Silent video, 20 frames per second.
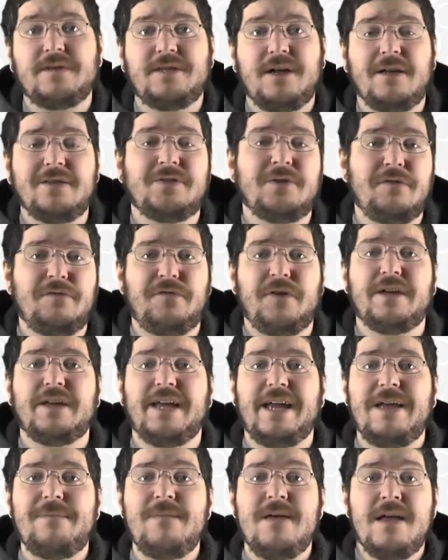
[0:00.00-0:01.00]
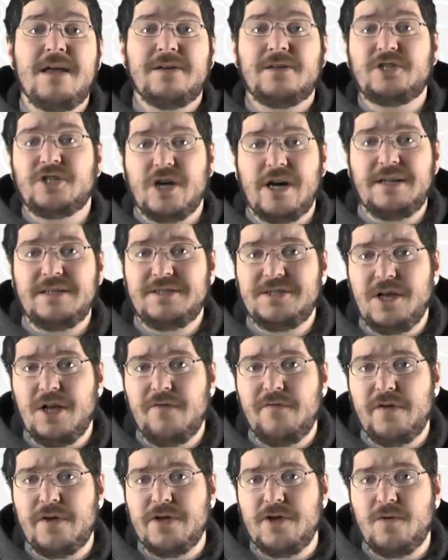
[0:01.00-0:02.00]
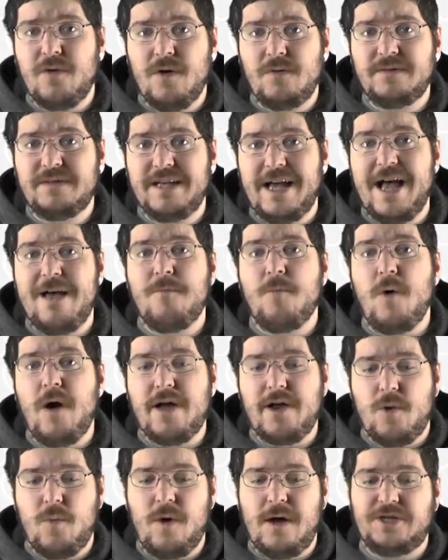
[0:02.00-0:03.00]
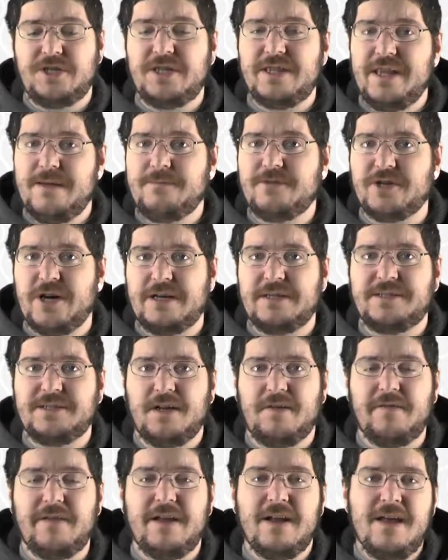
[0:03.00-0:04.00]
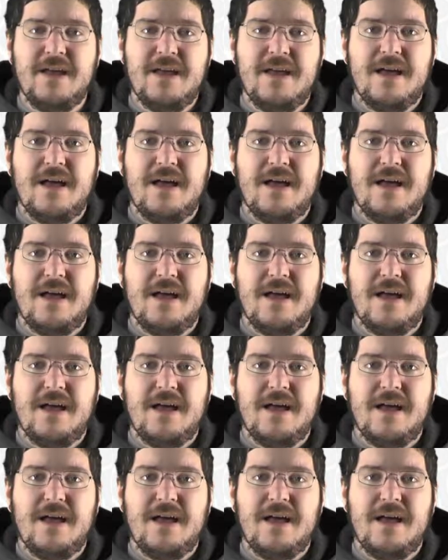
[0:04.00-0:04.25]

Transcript: It's also a fun game to try to solve on your own time while you're watching them try to solve it.